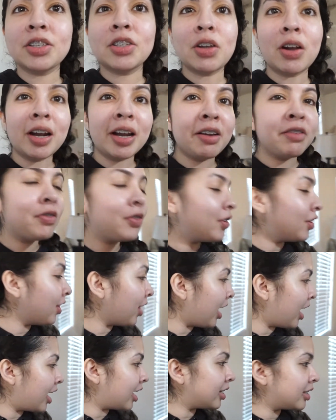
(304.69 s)
Sorry for
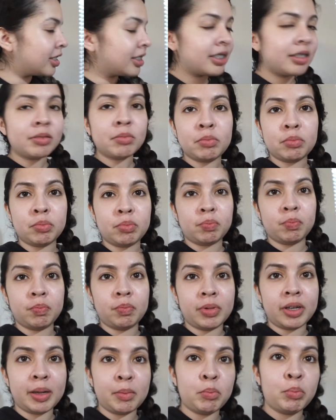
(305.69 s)
that
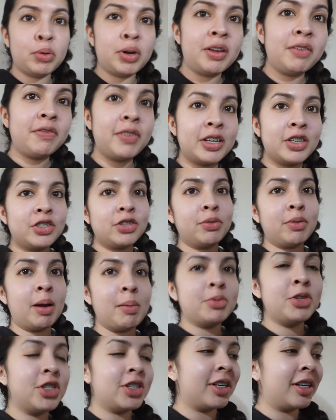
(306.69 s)
brief
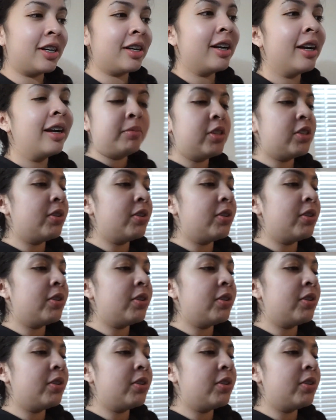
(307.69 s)
interruption.